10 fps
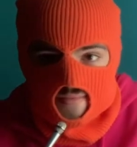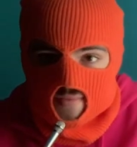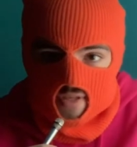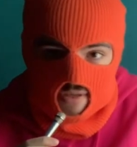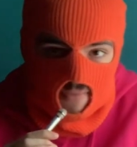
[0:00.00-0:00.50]

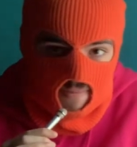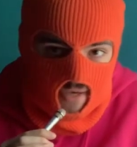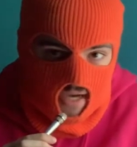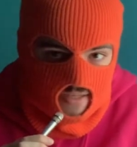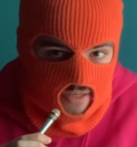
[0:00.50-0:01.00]
you might be
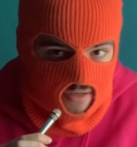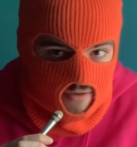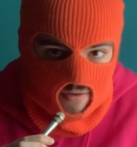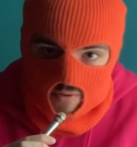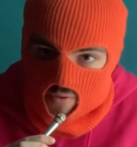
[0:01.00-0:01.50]
asking,
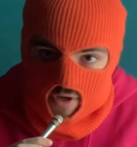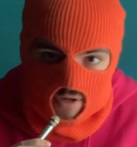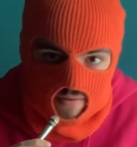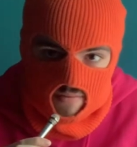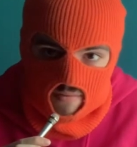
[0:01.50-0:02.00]

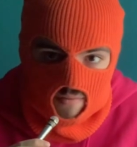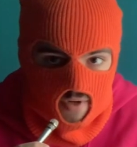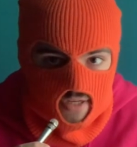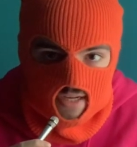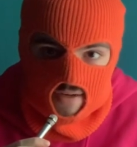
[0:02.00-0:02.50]
Oreo,
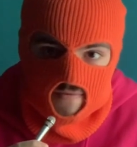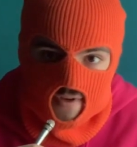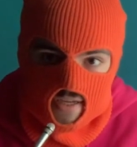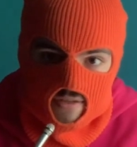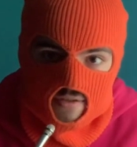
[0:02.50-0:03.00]
what is on your
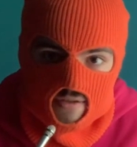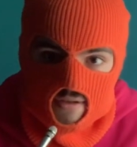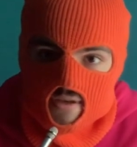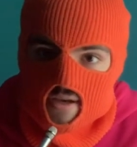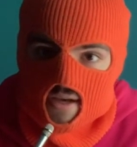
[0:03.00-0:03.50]
face?
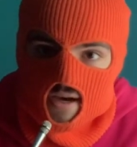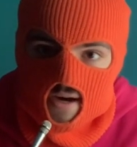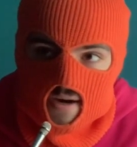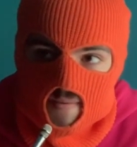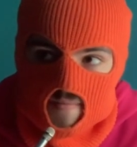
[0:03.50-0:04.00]

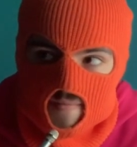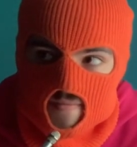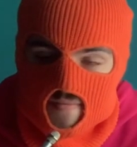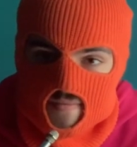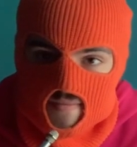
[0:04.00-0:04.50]
I
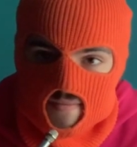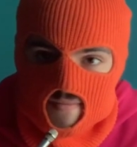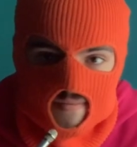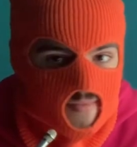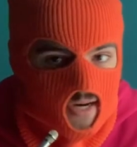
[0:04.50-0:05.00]

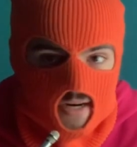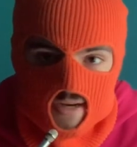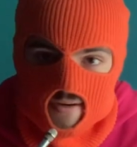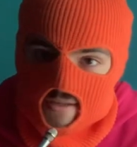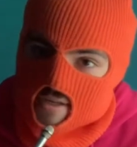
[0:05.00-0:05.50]
don't
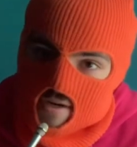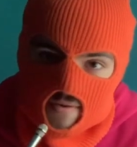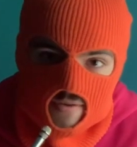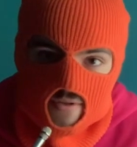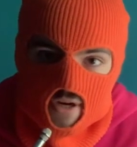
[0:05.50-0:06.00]
know.
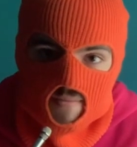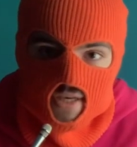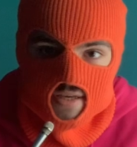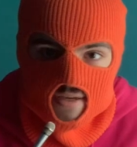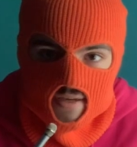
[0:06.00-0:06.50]
You tell
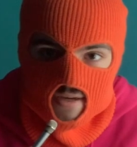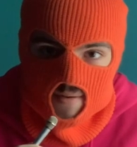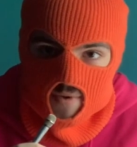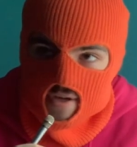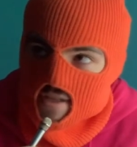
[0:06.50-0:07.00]
me.
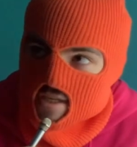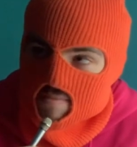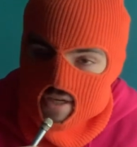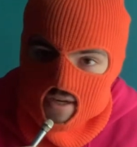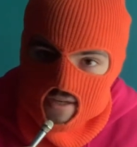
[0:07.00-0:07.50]
I'm wearing this
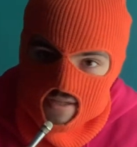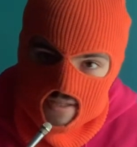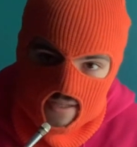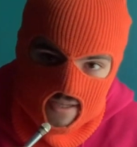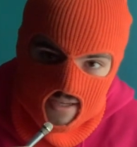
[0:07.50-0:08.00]

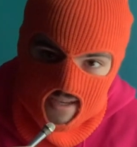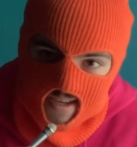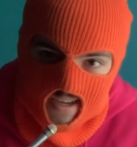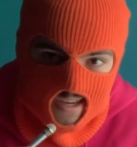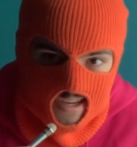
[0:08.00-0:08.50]
because
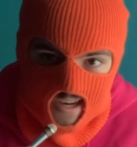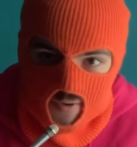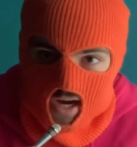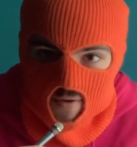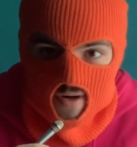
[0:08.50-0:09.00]
I
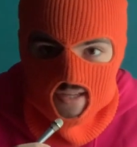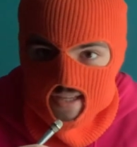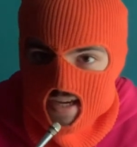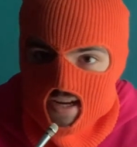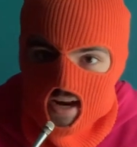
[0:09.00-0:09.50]
kind of want to
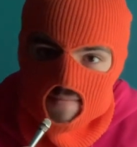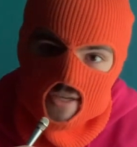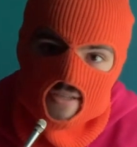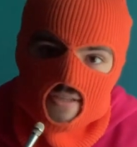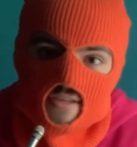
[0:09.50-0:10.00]
stay
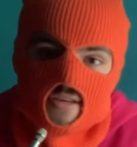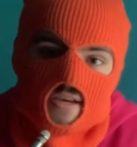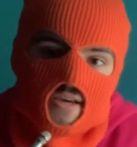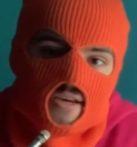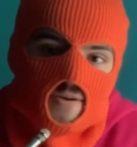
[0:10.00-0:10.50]
anonymous
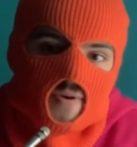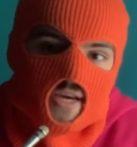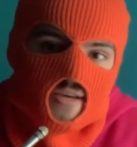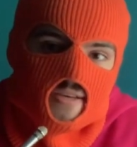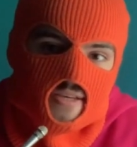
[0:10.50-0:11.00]
in a
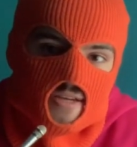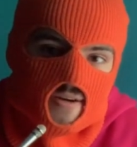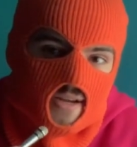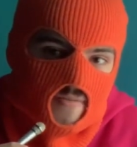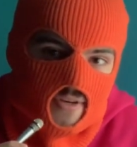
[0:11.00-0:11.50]
way.
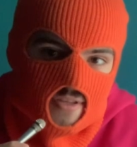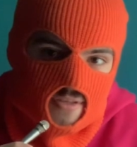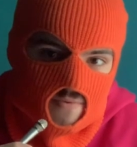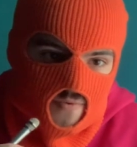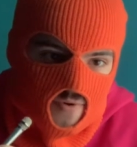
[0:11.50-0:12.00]
I never done this
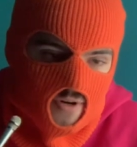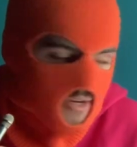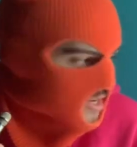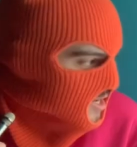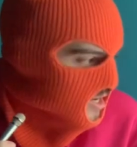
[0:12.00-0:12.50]
before.
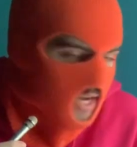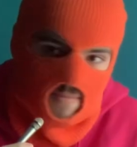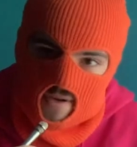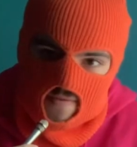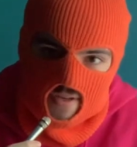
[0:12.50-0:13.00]
I'm
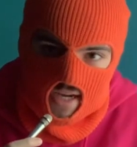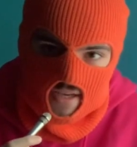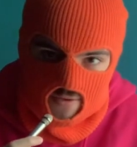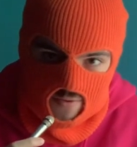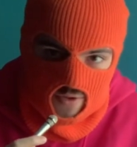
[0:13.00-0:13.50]
definitely not
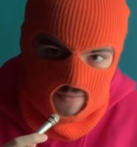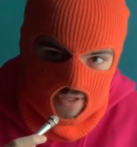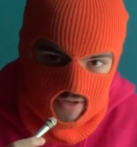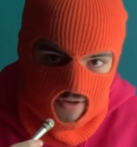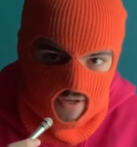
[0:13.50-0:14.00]
YouTube
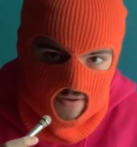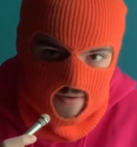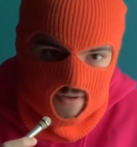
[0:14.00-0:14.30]
material.